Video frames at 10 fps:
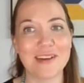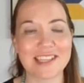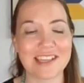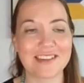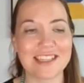As
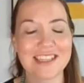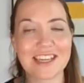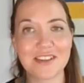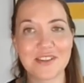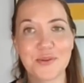I looked at
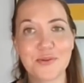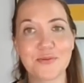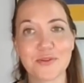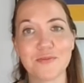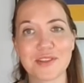like the two
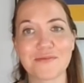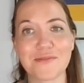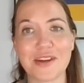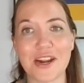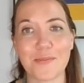rooms of
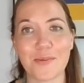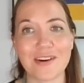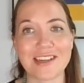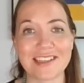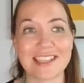Nuuk
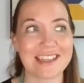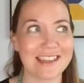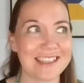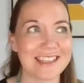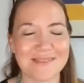Airport, and I was like,
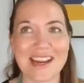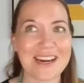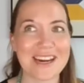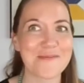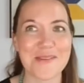"This is my
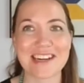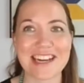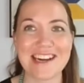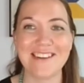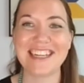airport now."